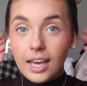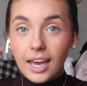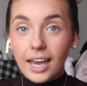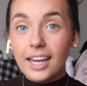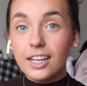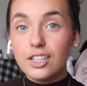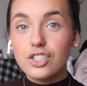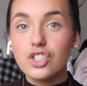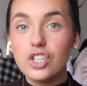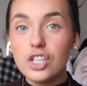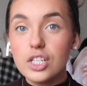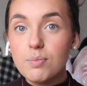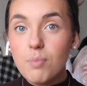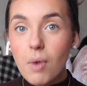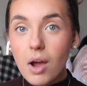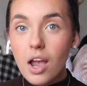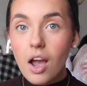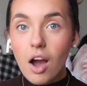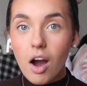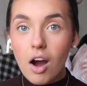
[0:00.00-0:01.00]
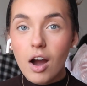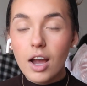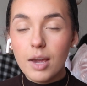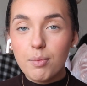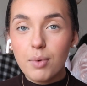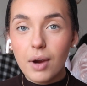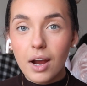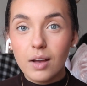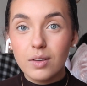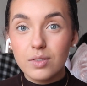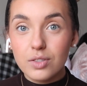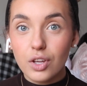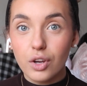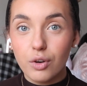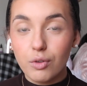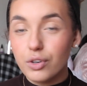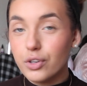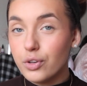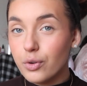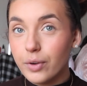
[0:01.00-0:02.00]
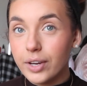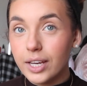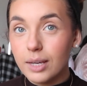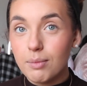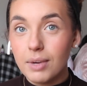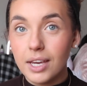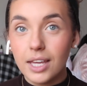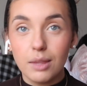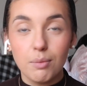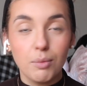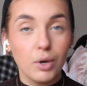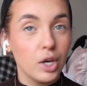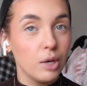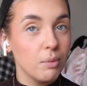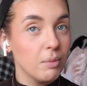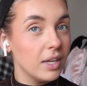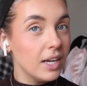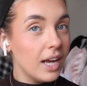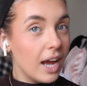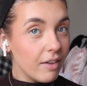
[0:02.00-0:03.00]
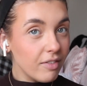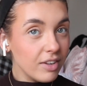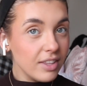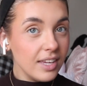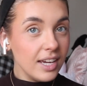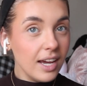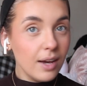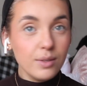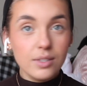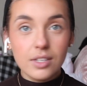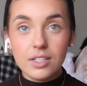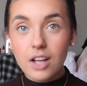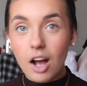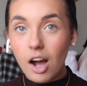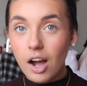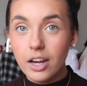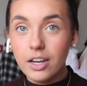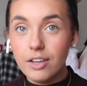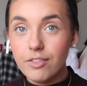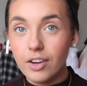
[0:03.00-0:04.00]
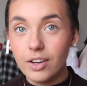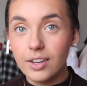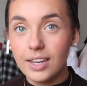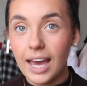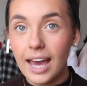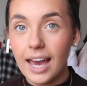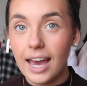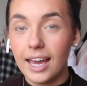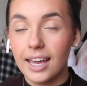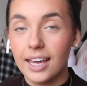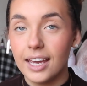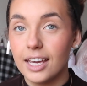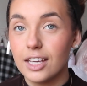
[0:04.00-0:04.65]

It's just my eyebrows that are annoying me at the moment. Everything else is kind of okay.